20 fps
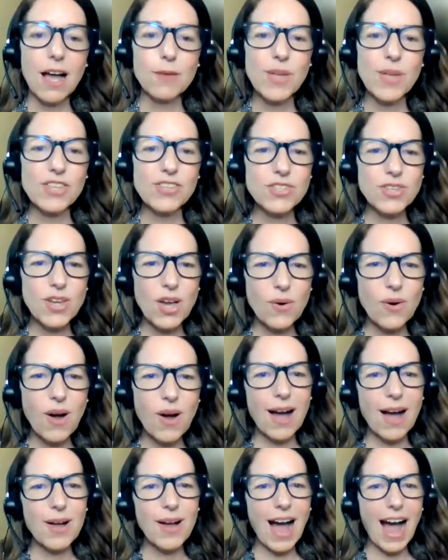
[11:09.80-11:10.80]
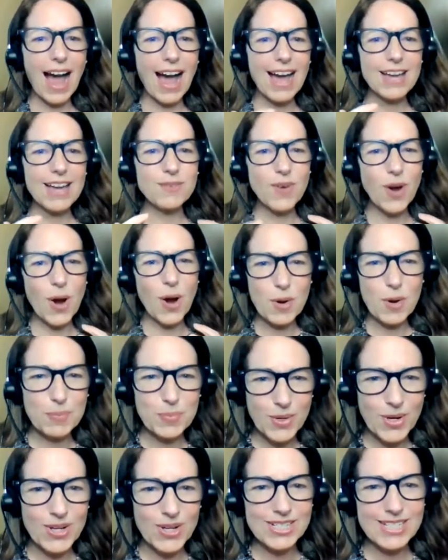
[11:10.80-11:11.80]
And so I wrote a
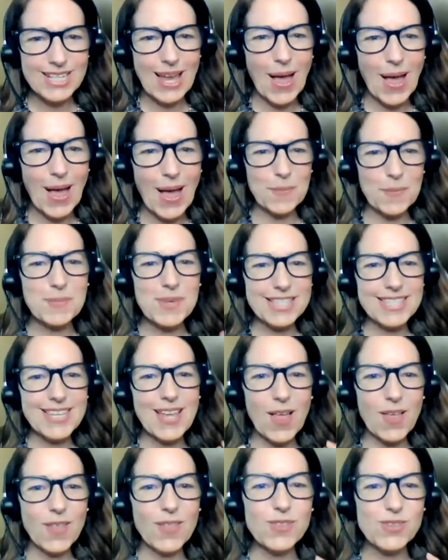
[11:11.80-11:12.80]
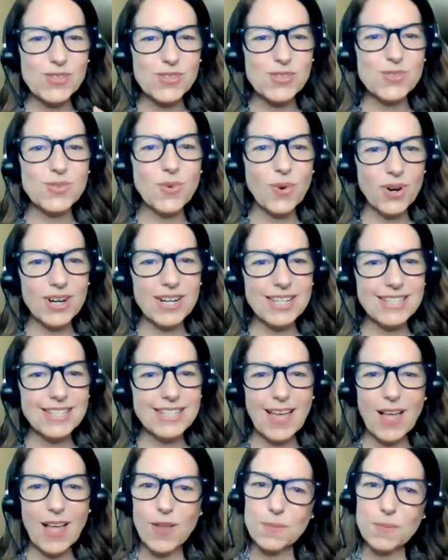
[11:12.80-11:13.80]
book to help me tell the story,
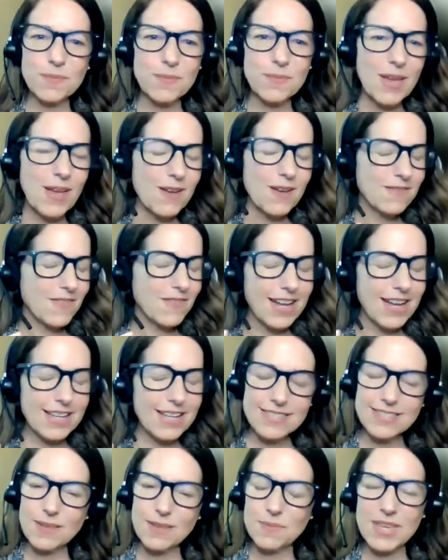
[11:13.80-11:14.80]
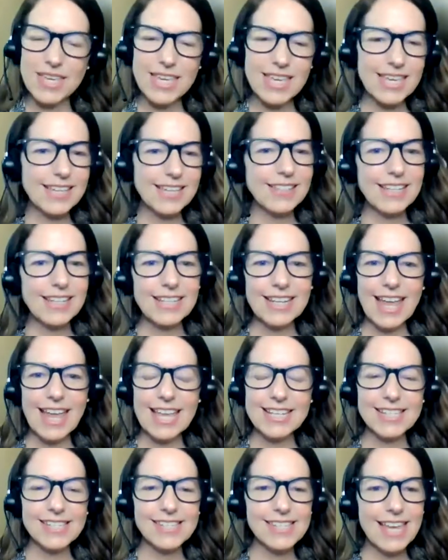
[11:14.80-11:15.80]
to help find some healing
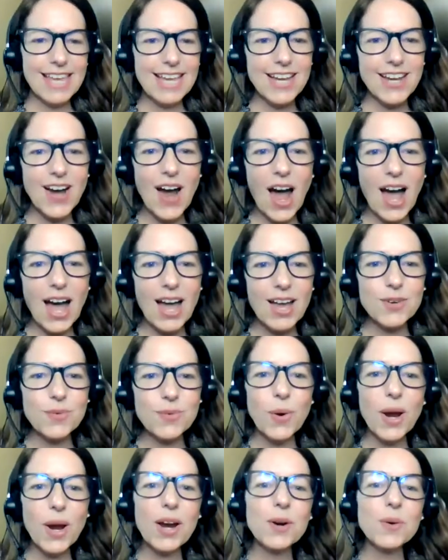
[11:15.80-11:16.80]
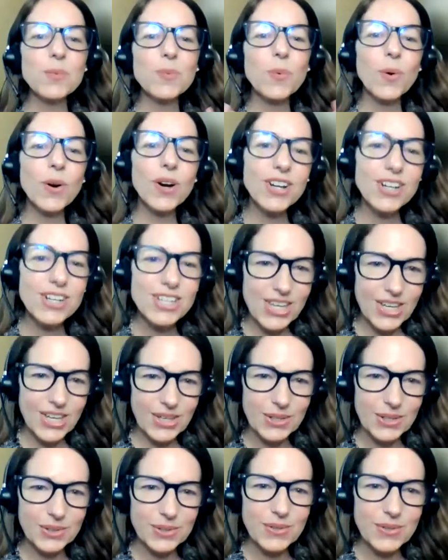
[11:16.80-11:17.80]
and to say, God, where were
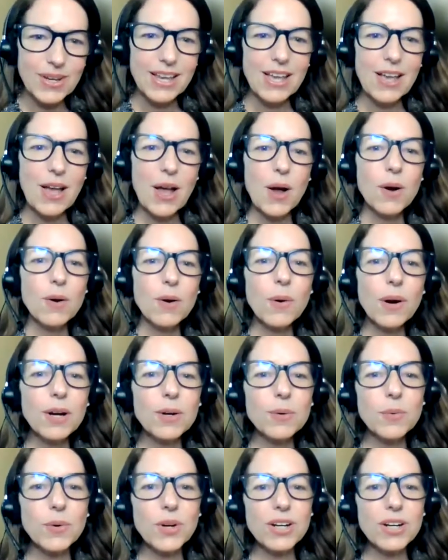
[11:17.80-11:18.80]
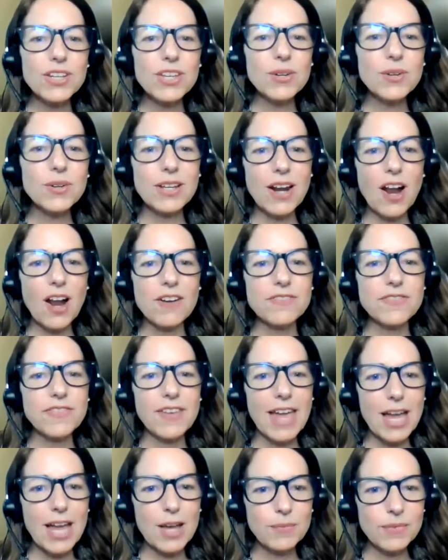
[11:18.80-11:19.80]
you? Where were you in our
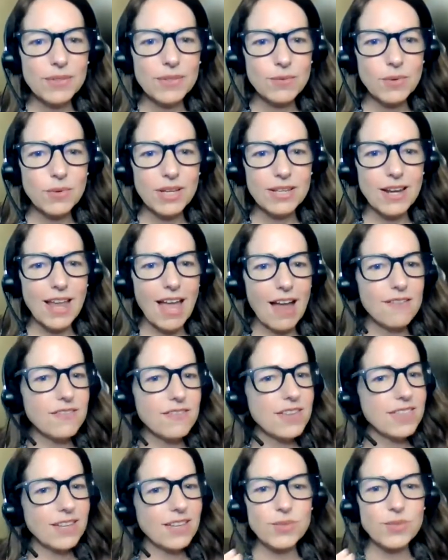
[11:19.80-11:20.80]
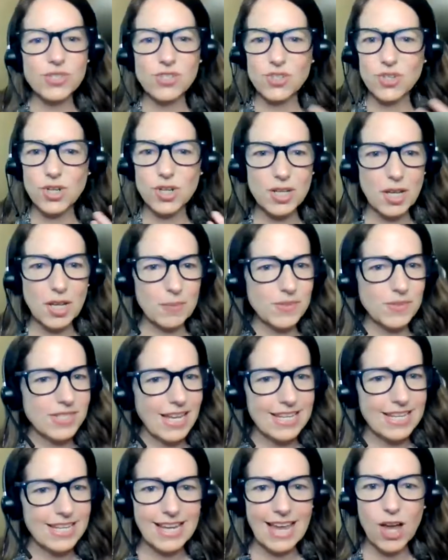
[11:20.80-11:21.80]
family when everything was turned
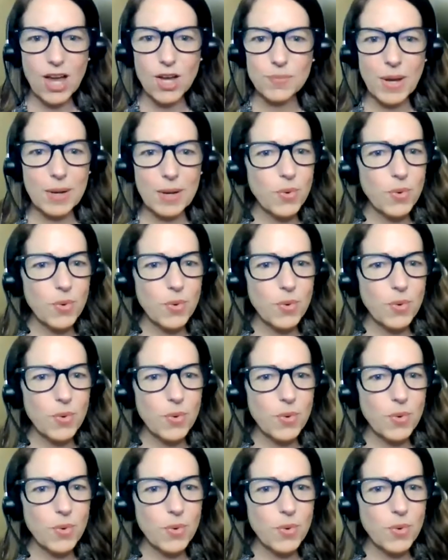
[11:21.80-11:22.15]
upside down?